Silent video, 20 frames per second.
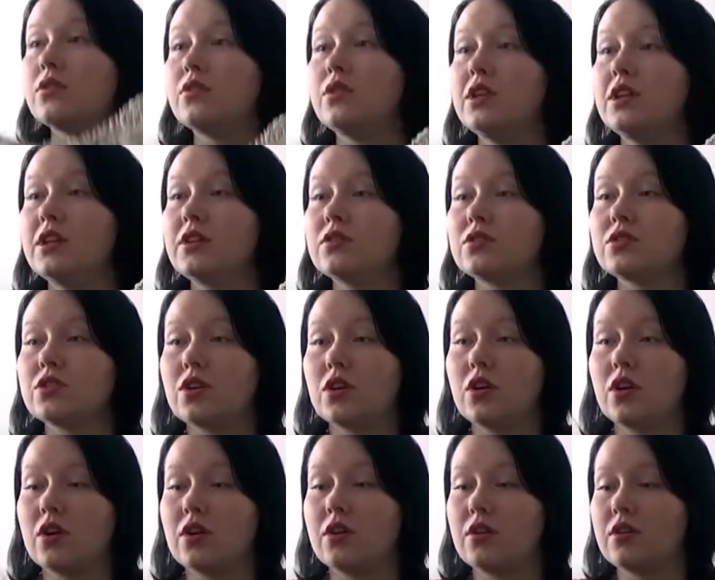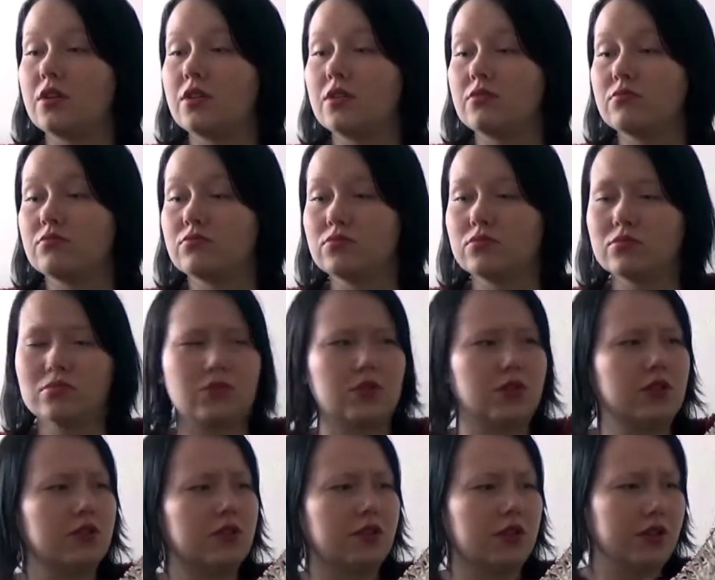The needles are,
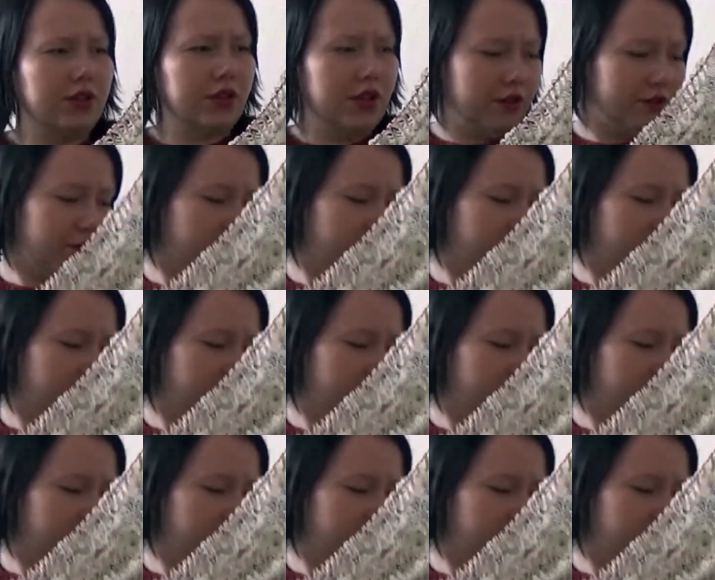I think,